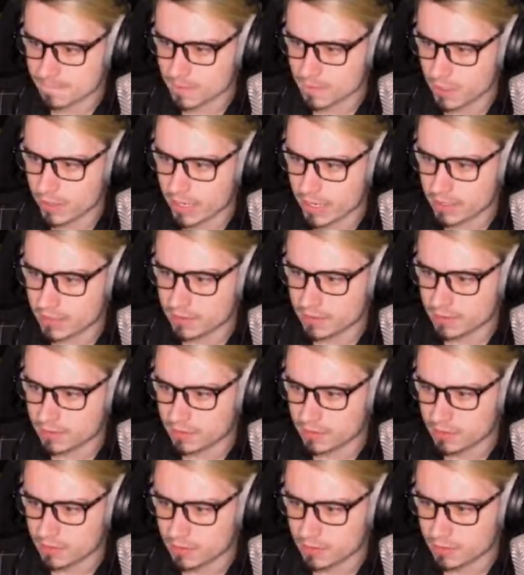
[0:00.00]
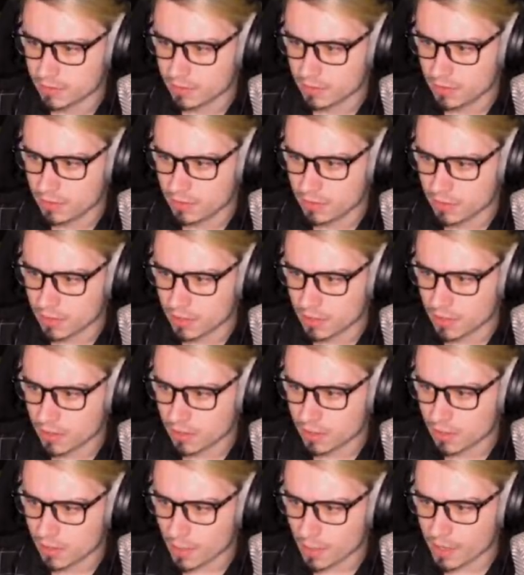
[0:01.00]
Alright.
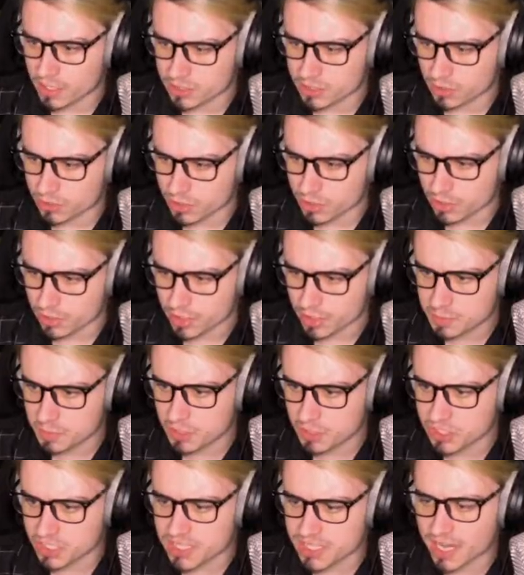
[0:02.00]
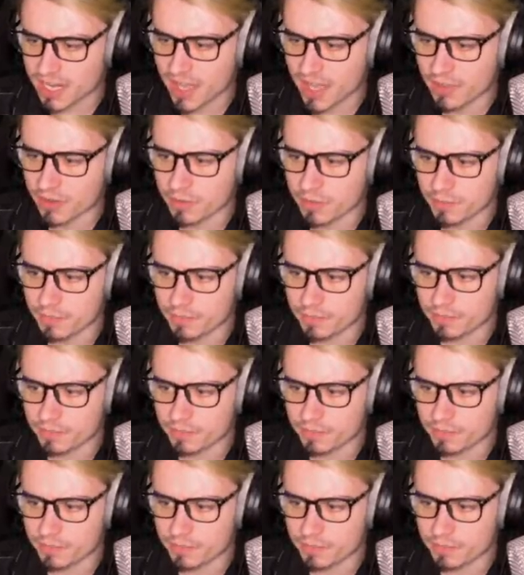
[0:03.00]
Come on, soldier! Let's push this guy together.